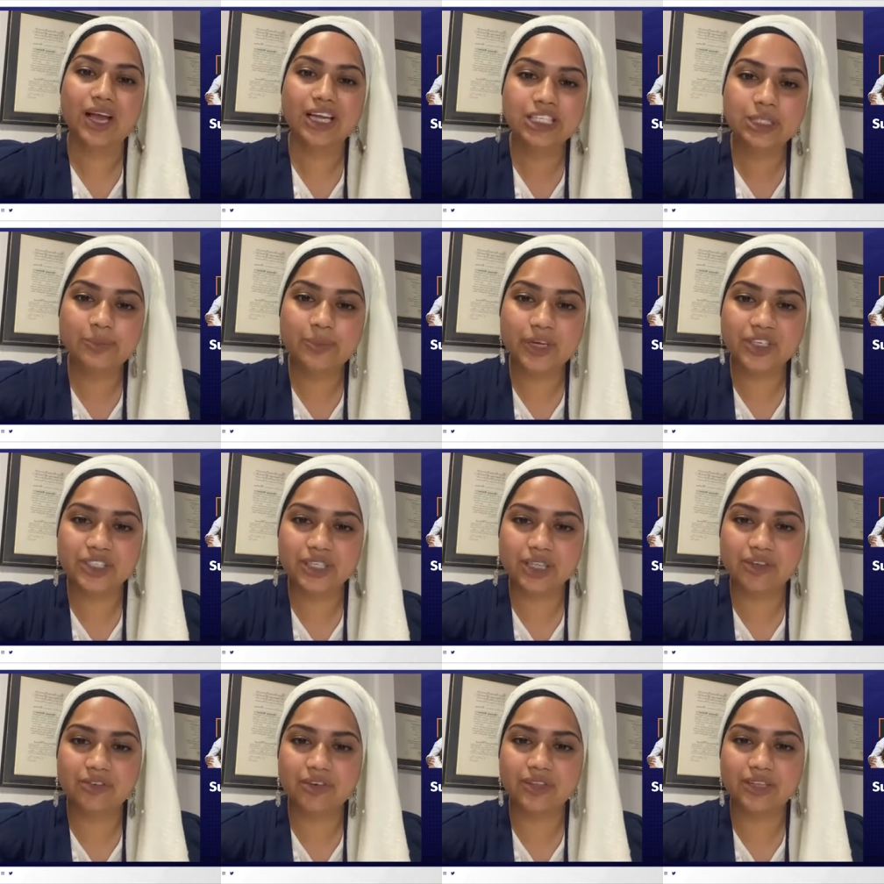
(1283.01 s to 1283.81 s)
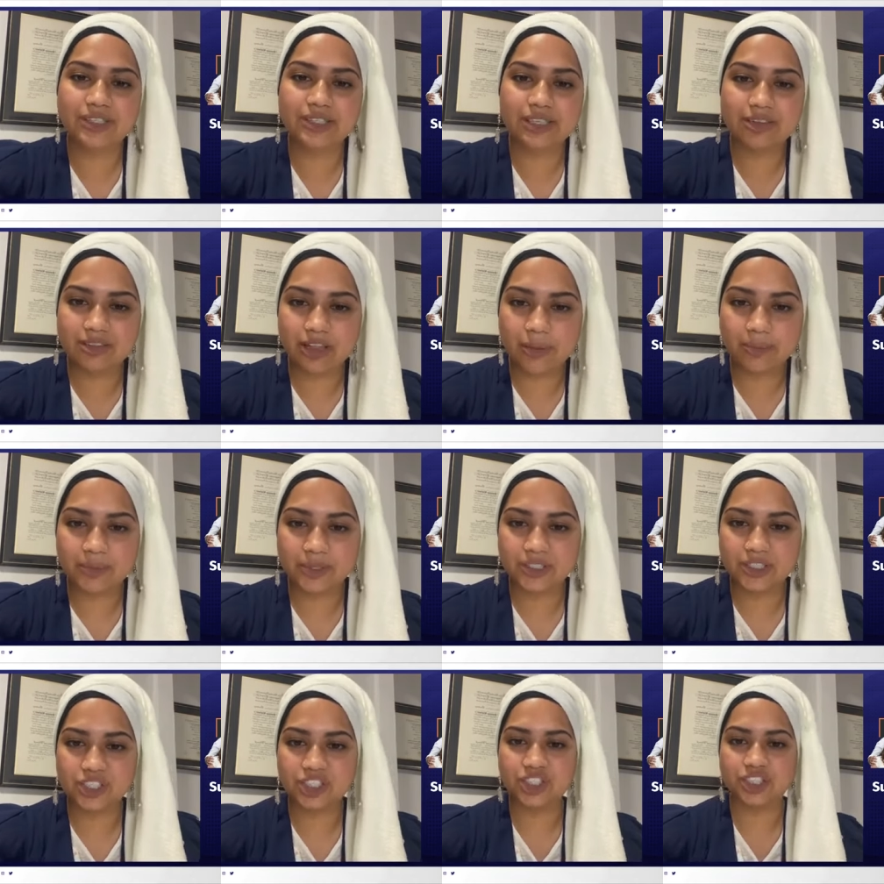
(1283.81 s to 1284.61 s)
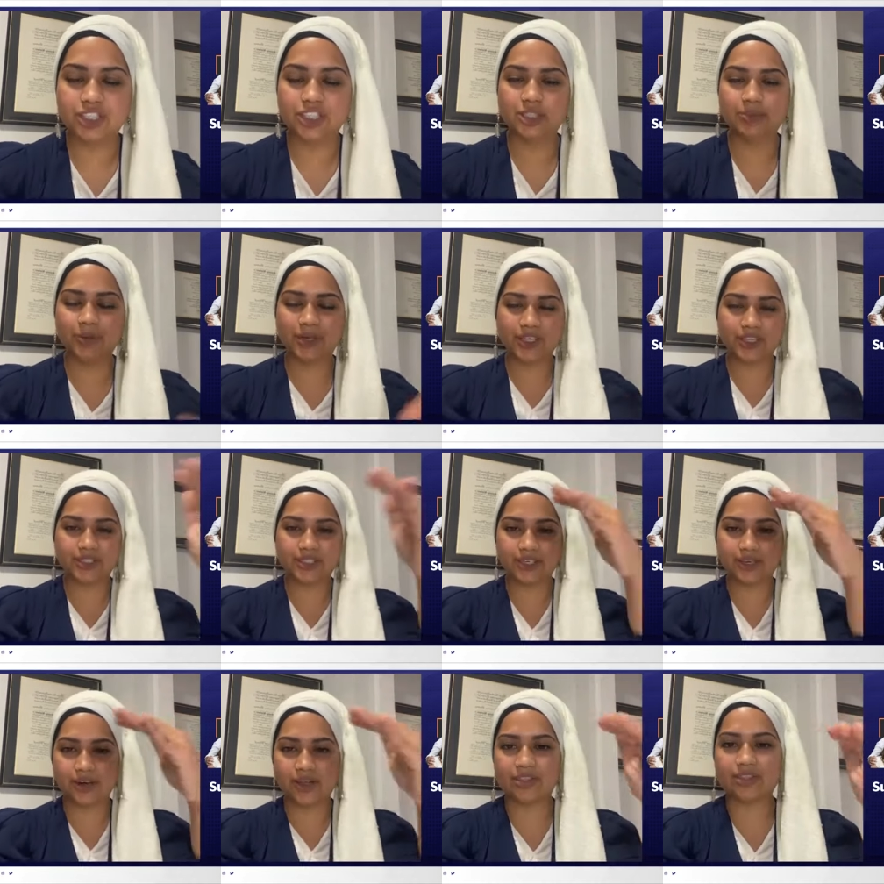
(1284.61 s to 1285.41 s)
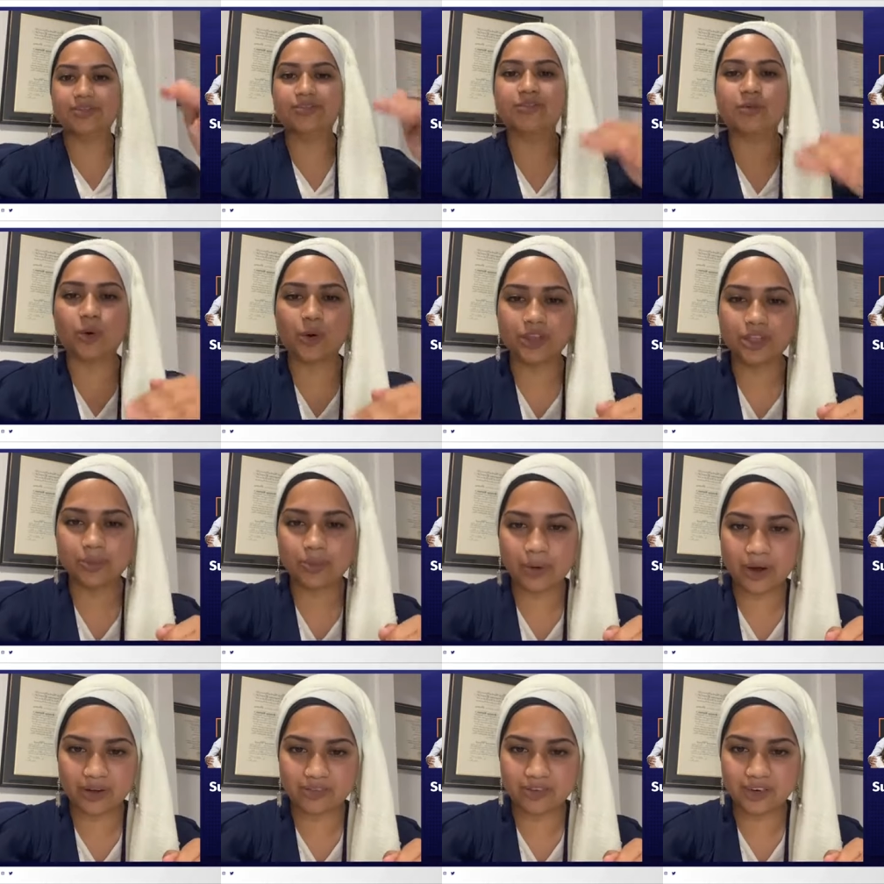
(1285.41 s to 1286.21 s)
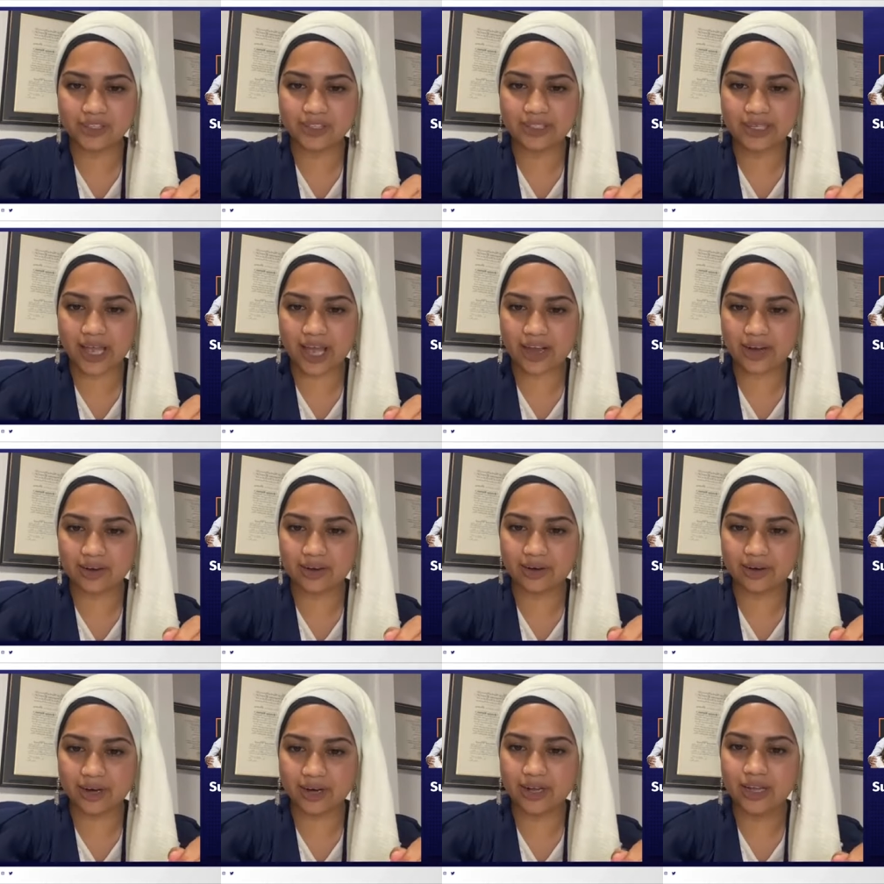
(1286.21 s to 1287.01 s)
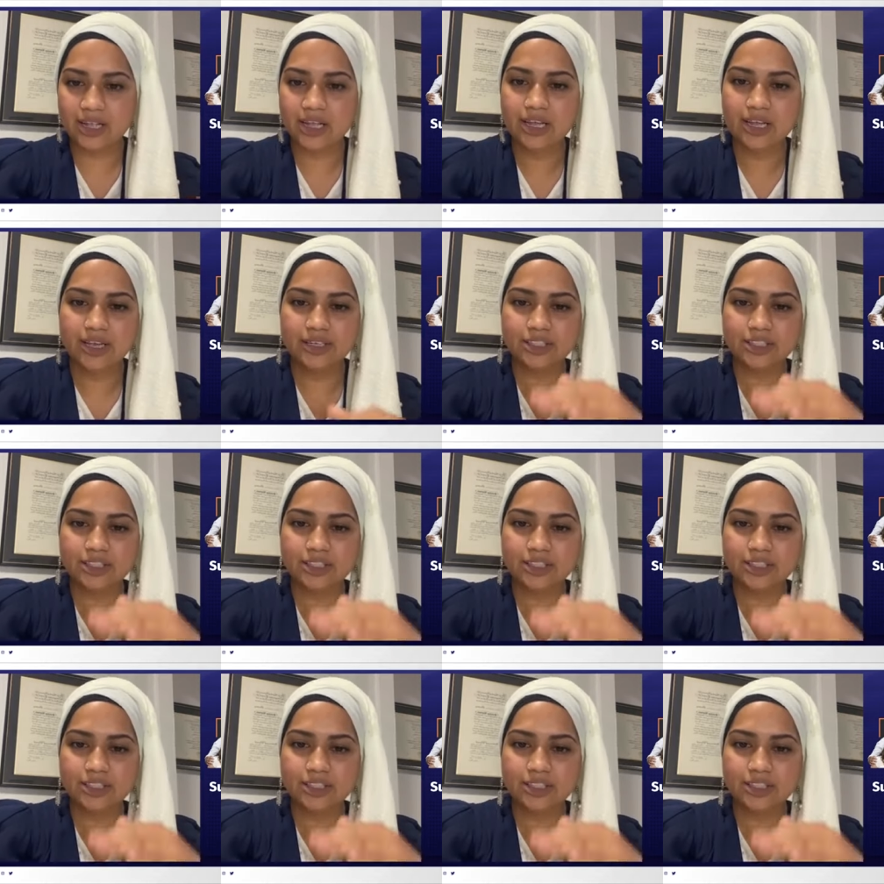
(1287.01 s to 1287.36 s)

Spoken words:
especially for the sibling petitions, because they're at the 4th preference category.